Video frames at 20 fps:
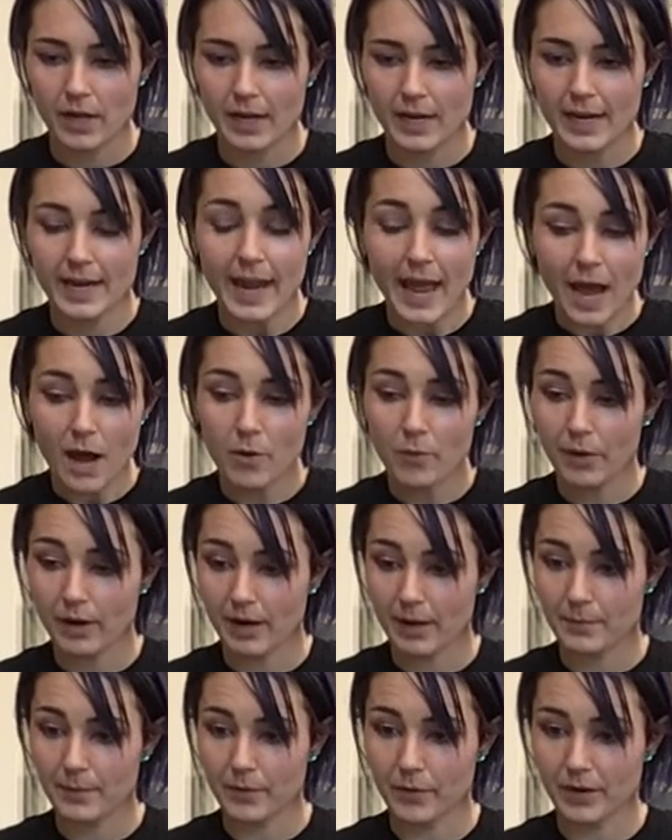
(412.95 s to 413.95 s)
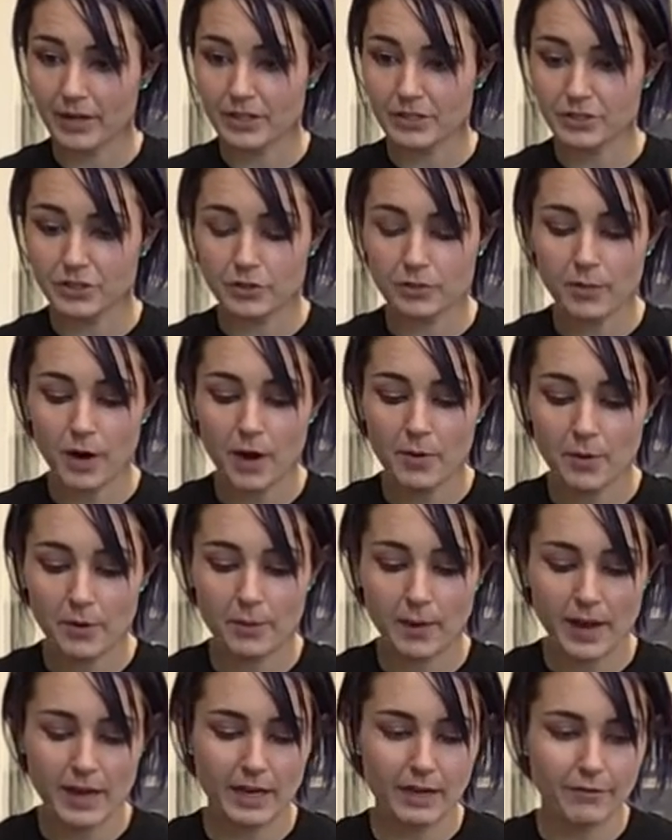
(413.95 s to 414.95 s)
now what I'm going to do while we're
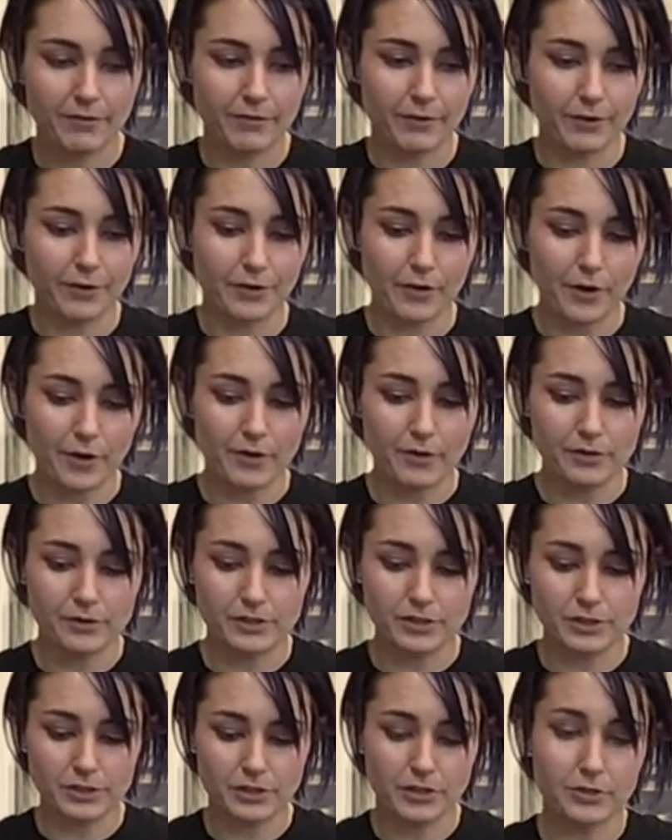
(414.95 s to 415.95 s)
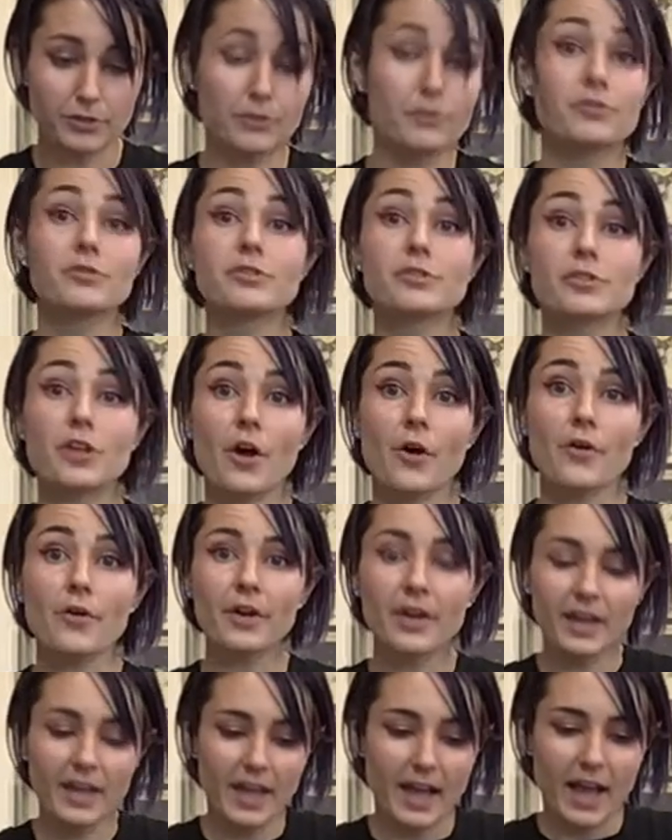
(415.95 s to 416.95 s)
waiting for those to
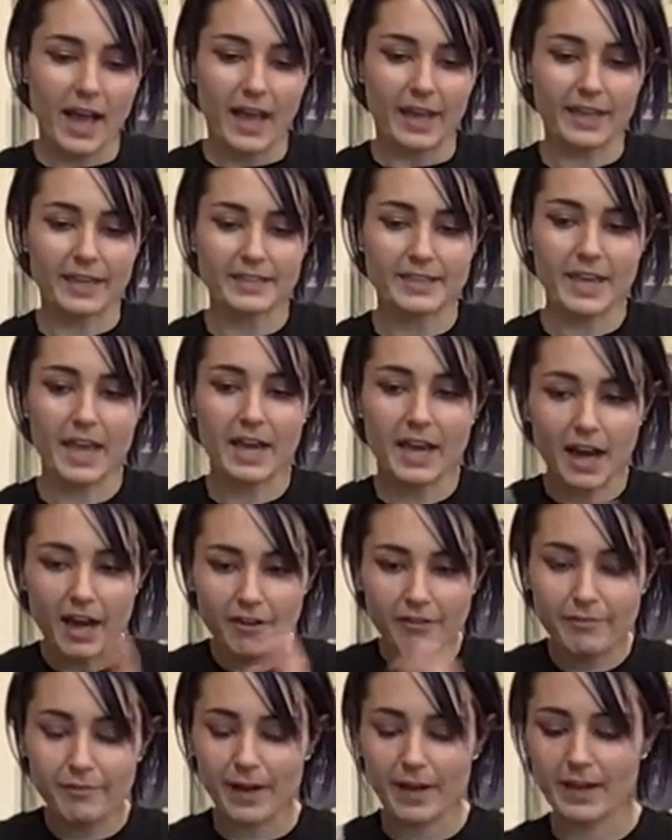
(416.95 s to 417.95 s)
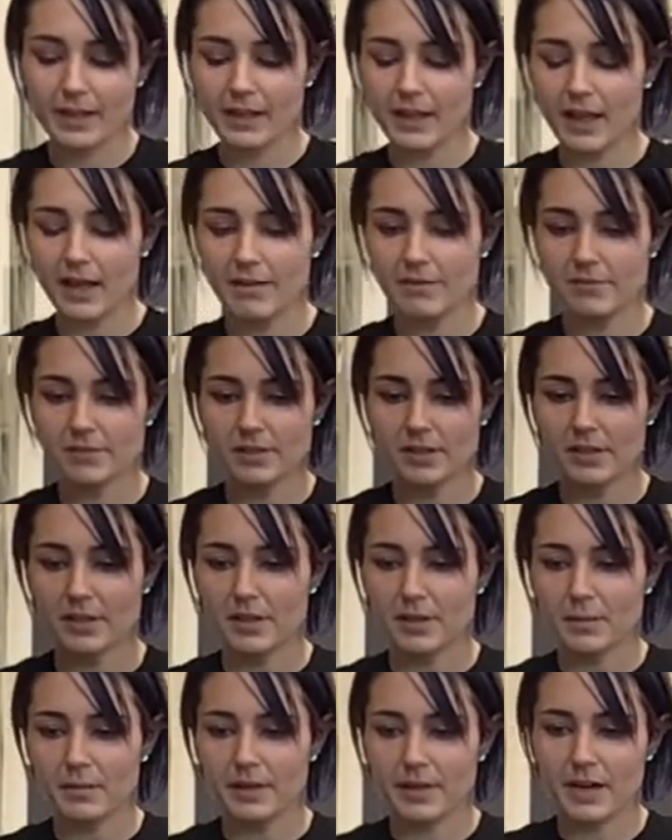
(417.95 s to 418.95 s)
soak, I can take off my gloves
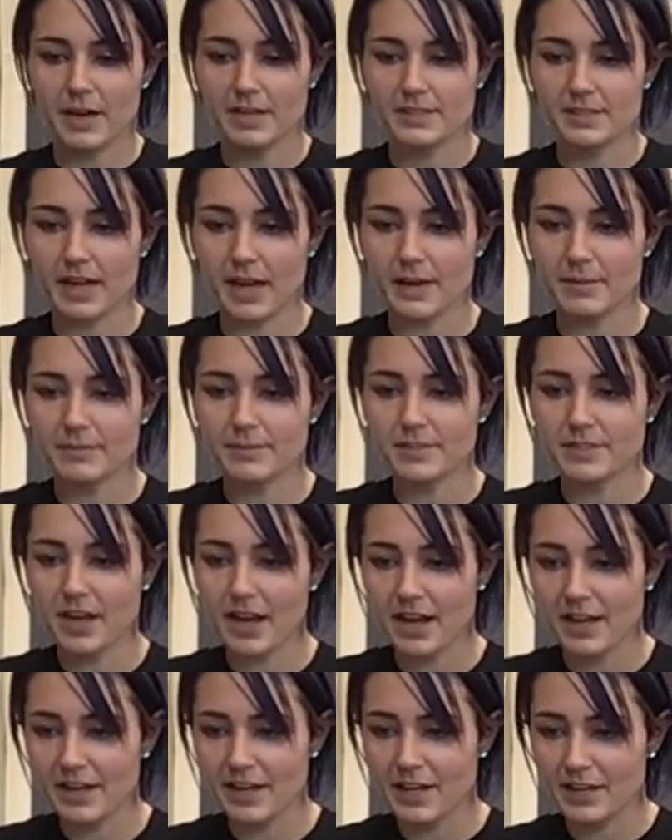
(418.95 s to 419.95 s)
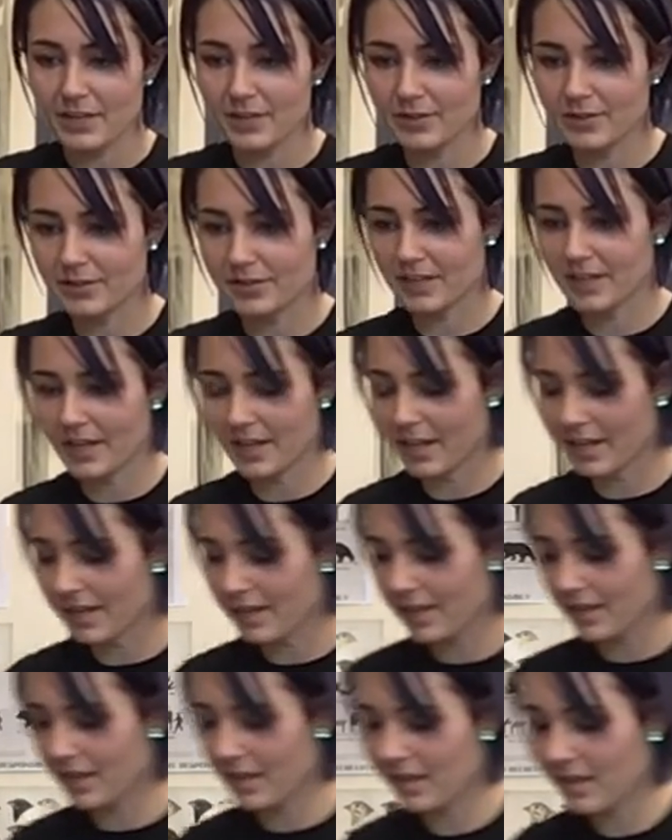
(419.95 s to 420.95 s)
because I'm done using
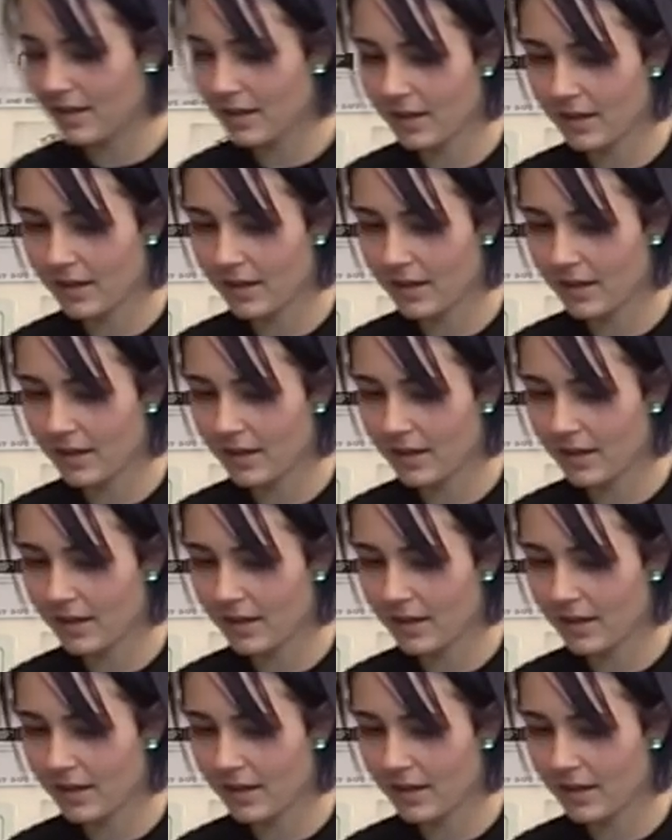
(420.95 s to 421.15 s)
the